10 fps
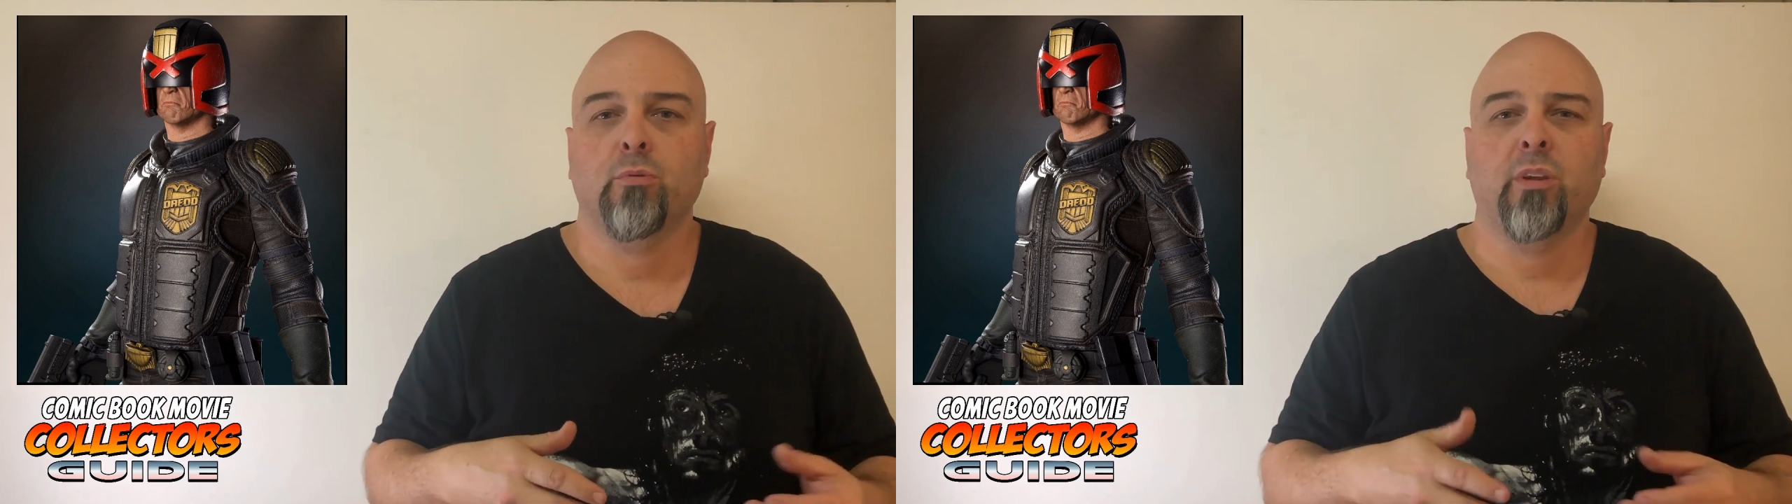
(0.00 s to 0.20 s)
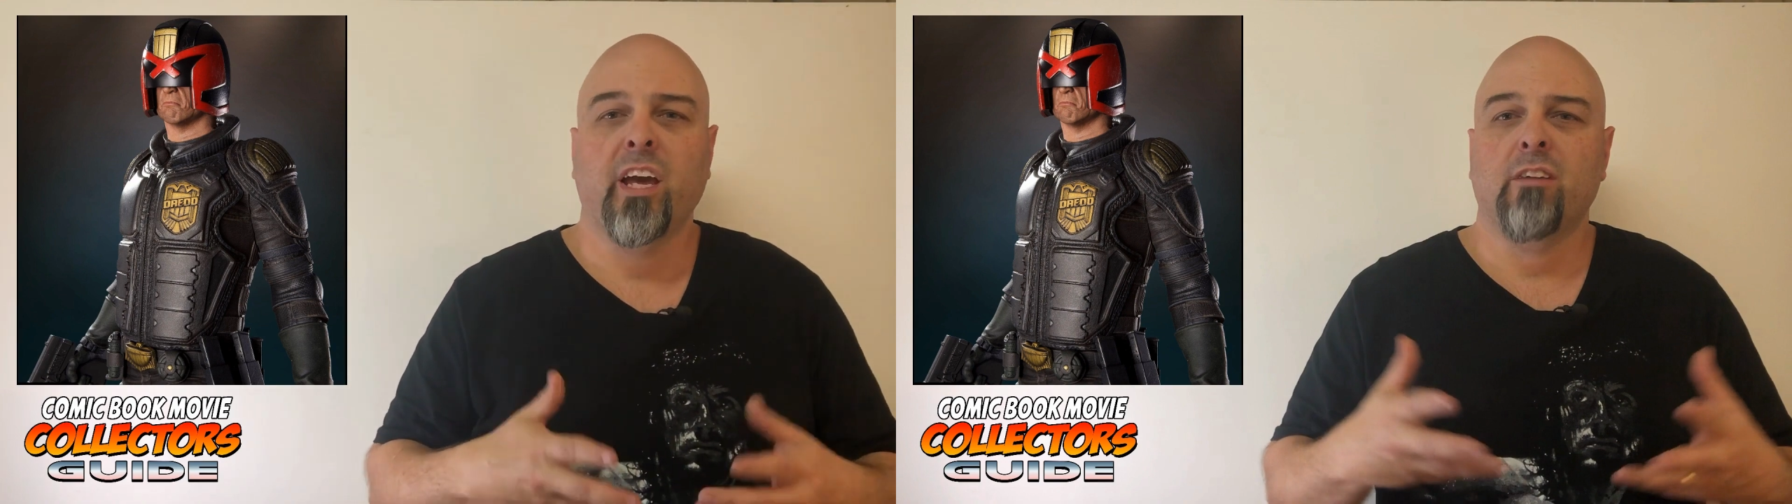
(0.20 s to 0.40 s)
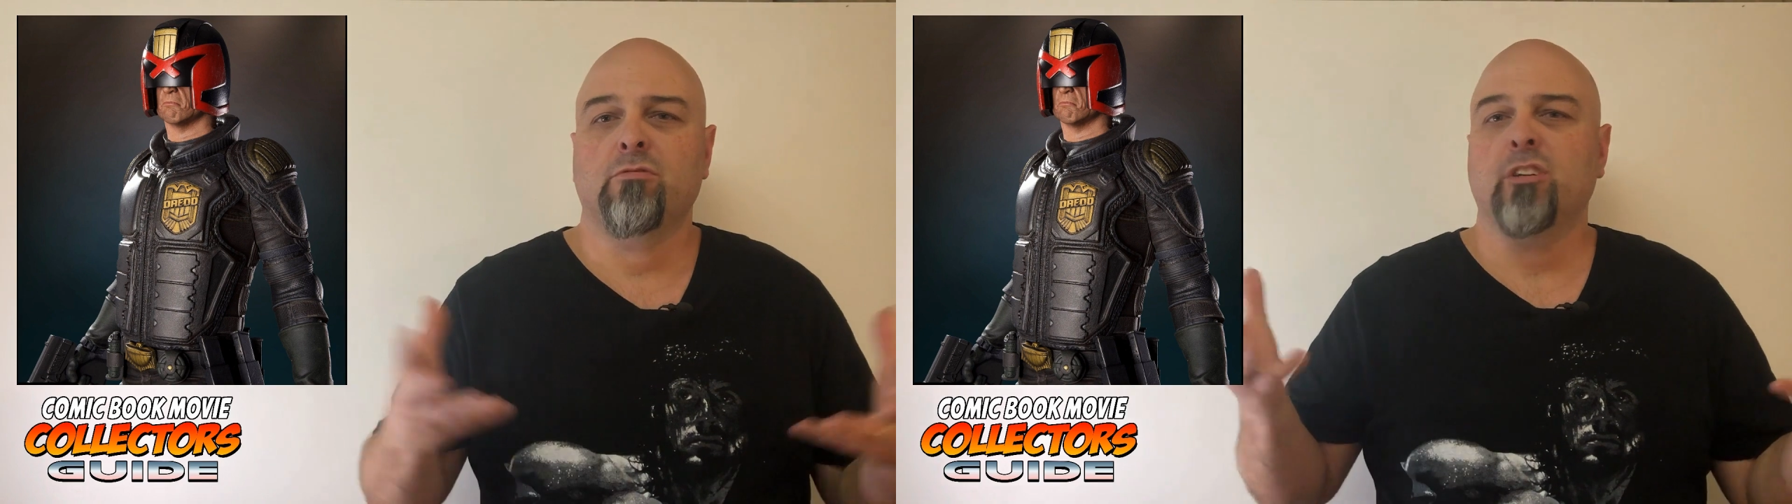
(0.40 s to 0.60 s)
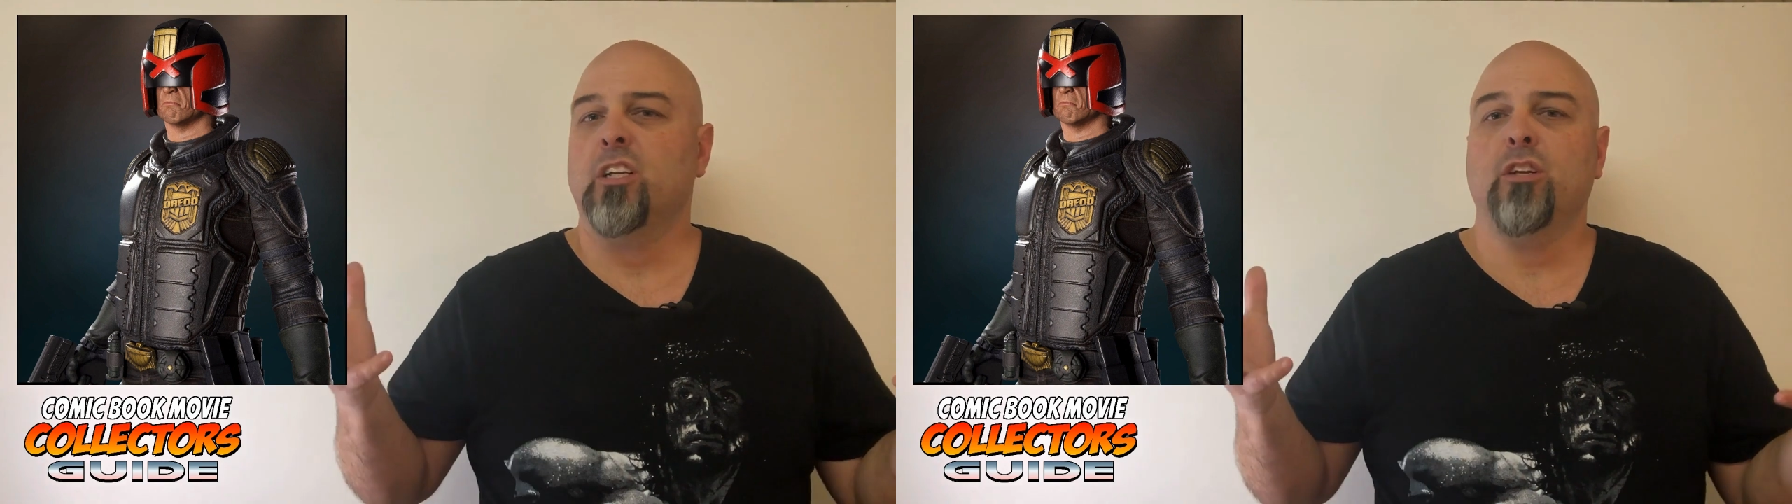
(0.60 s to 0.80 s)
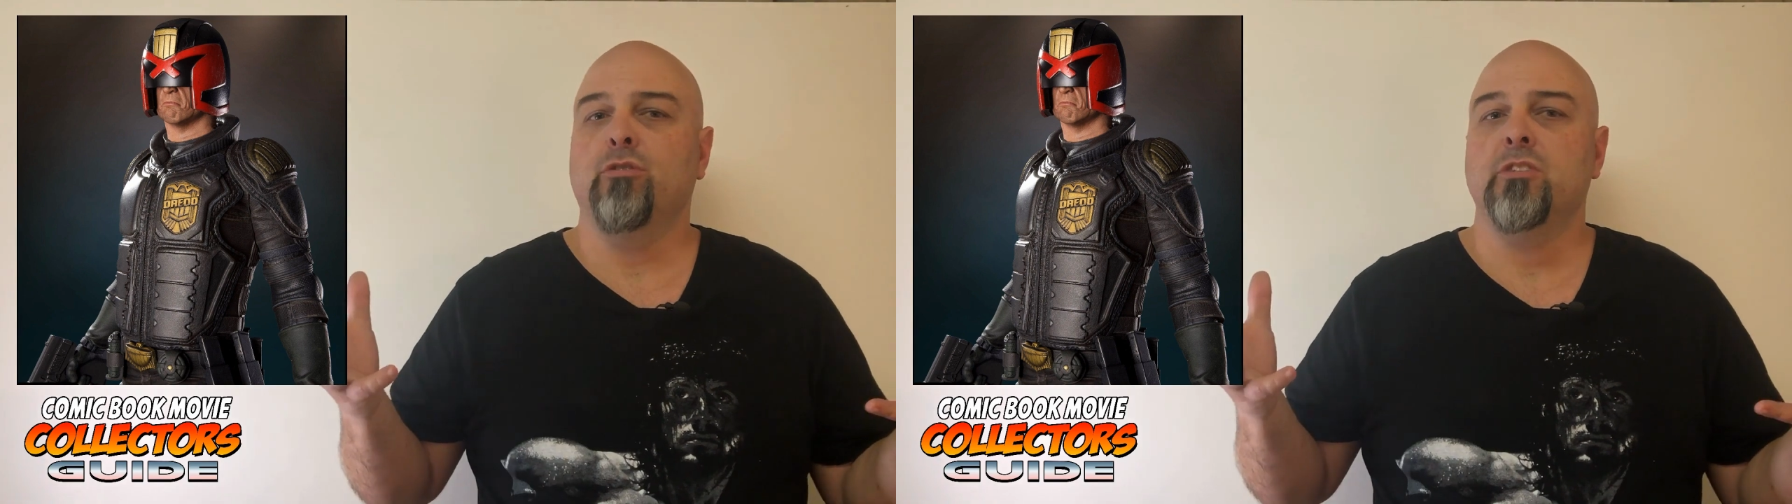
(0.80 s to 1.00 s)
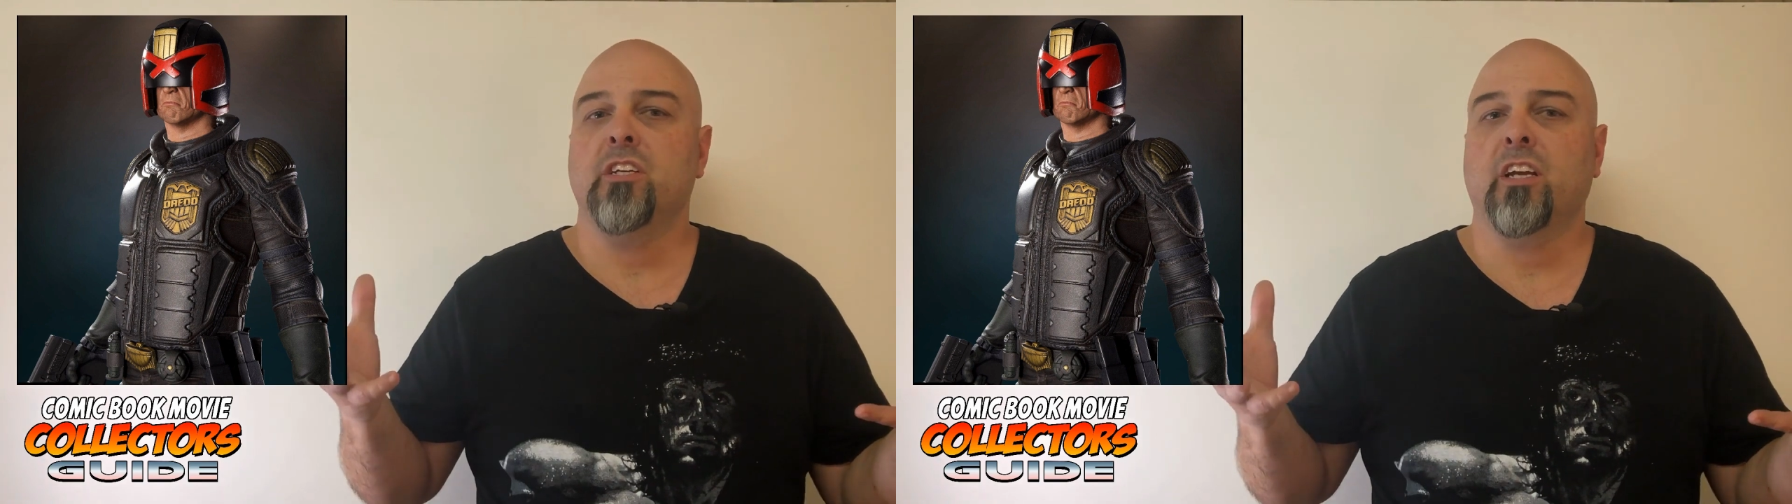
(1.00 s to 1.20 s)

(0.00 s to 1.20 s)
without really losing